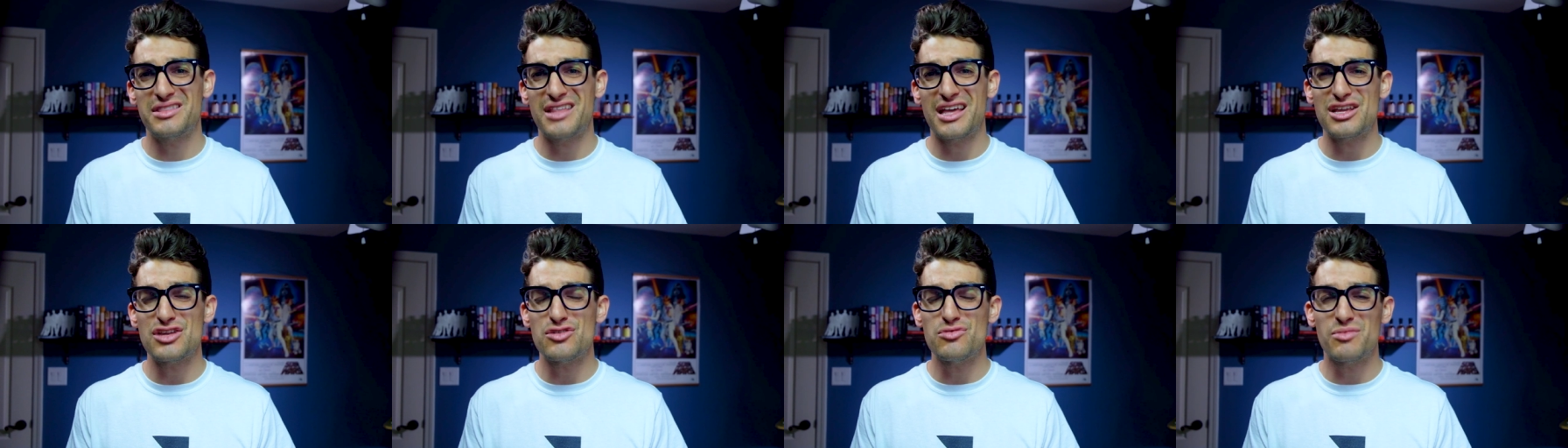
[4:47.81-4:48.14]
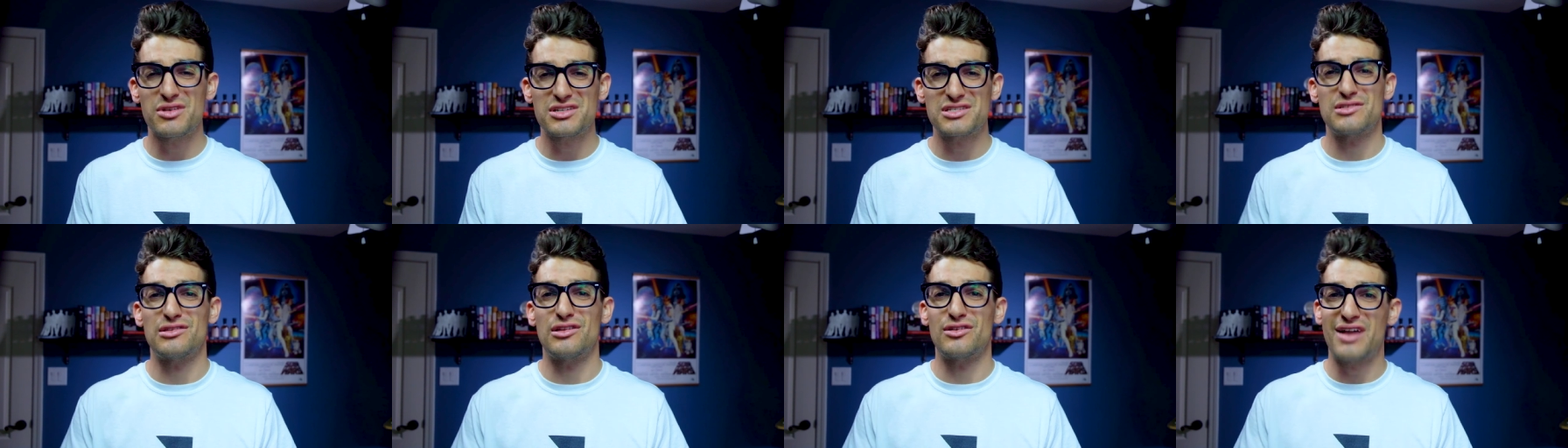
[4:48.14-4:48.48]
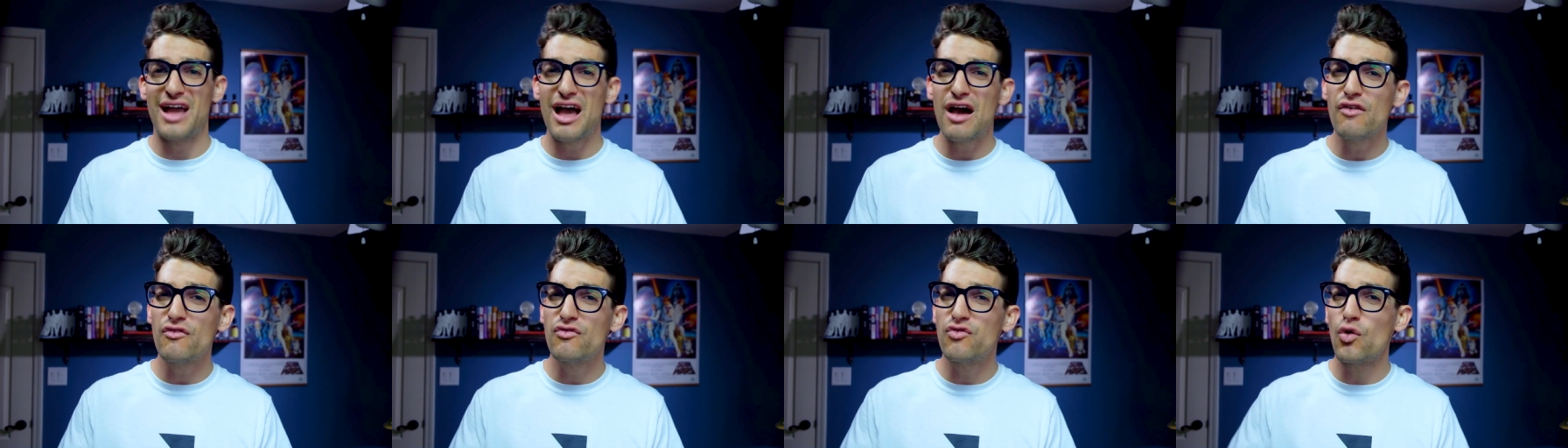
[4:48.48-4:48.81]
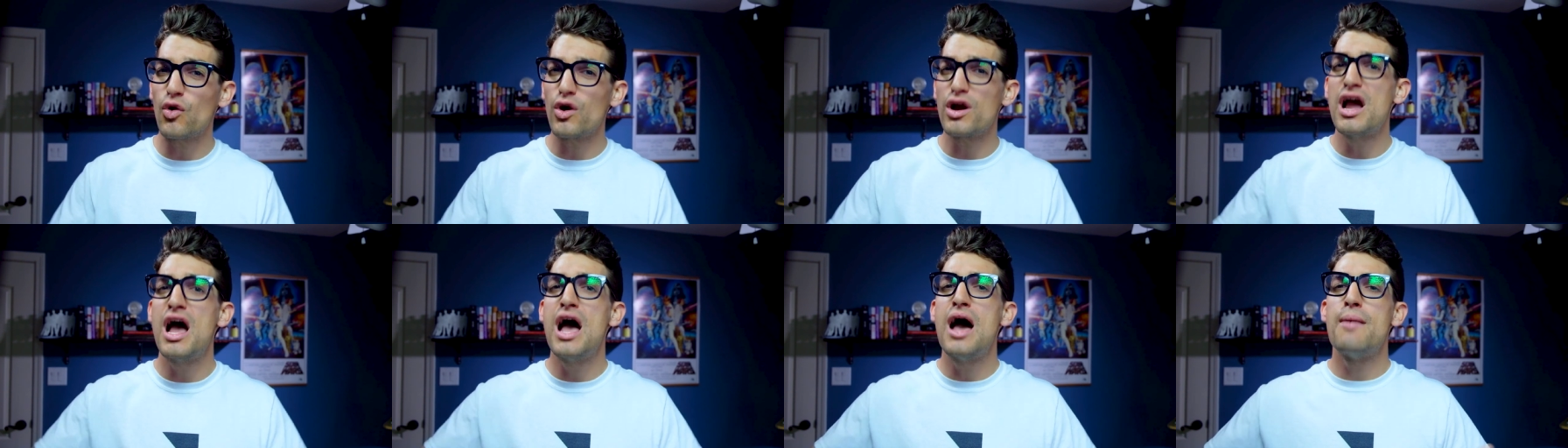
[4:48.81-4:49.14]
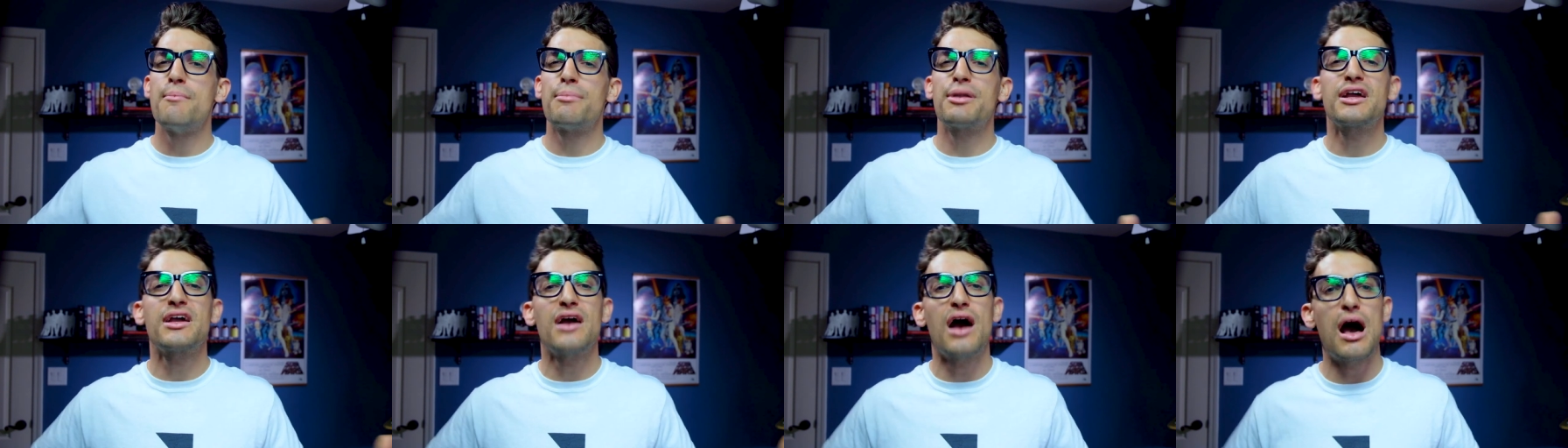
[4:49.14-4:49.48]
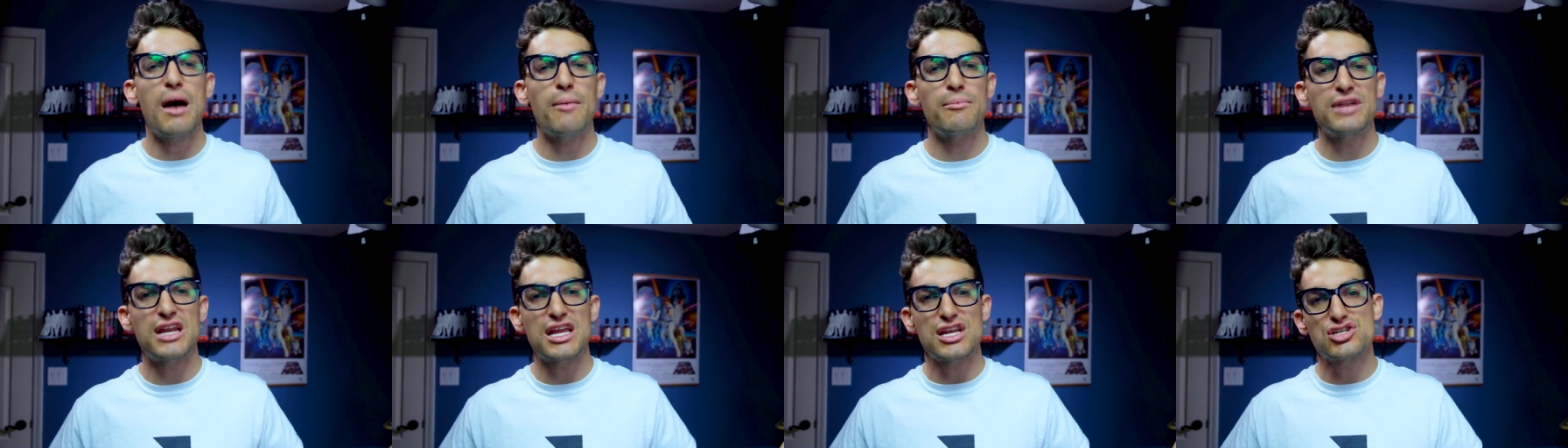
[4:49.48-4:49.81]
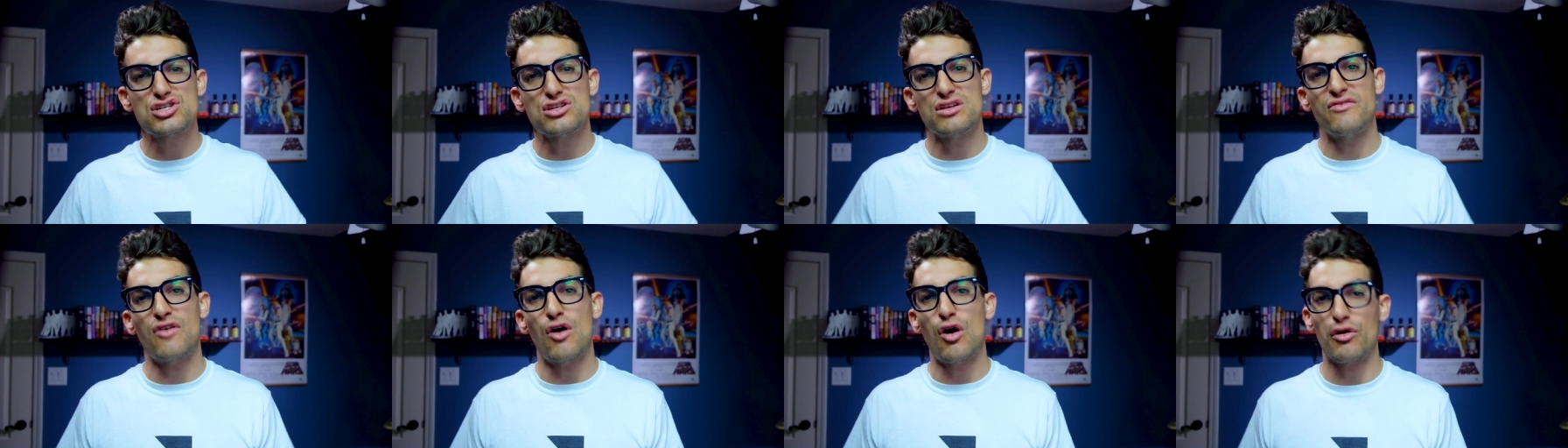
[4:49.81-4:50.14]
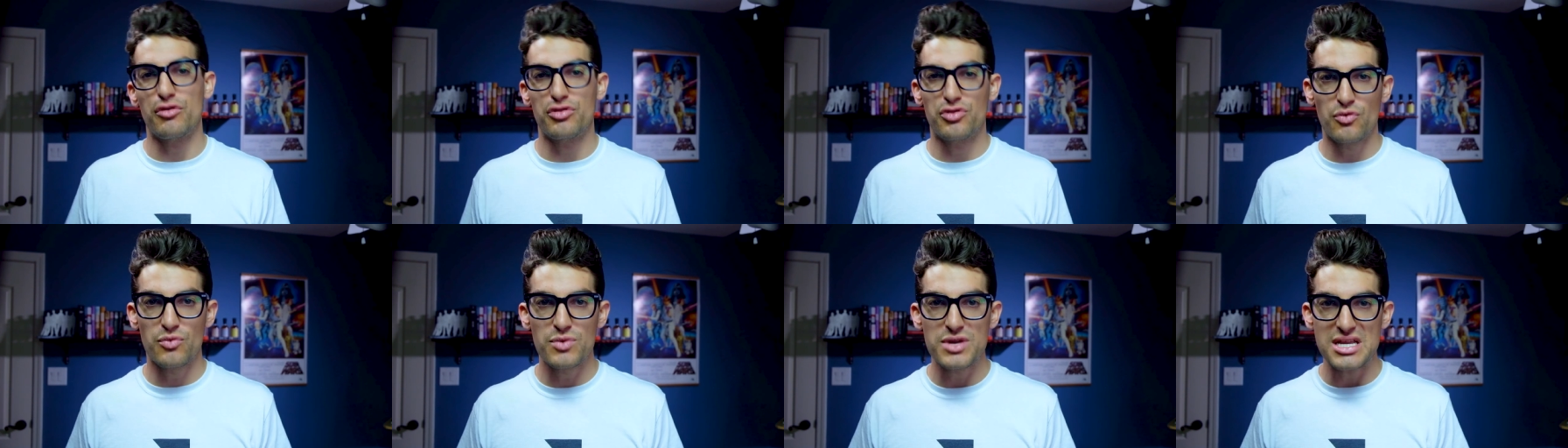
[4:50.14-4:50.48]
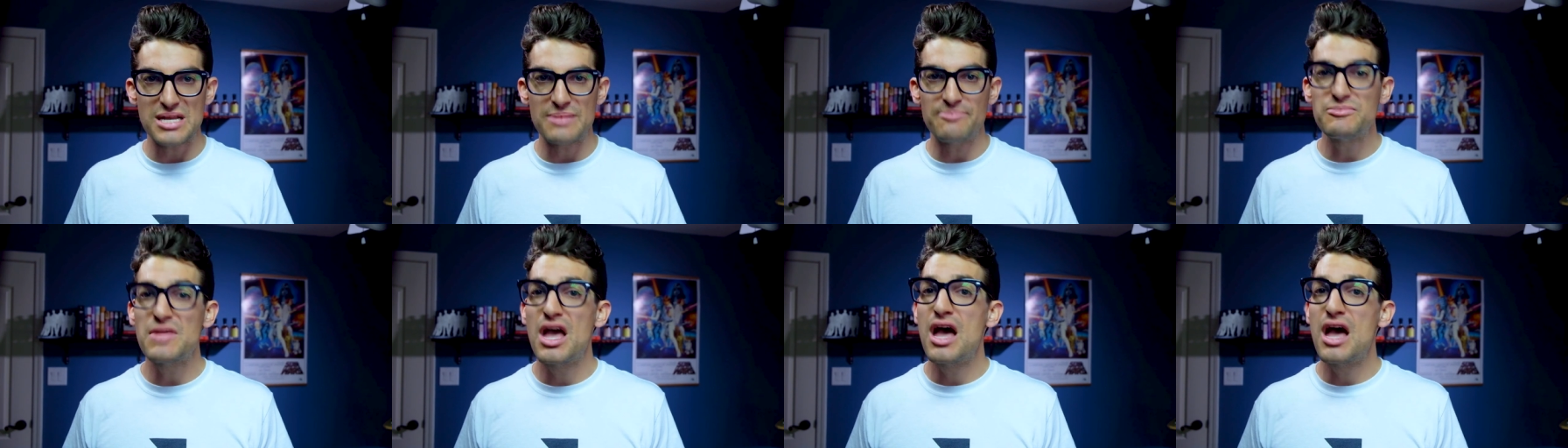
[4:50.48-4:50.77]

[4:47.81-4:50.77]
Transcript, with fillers: that you must look out for, but a combination of all three.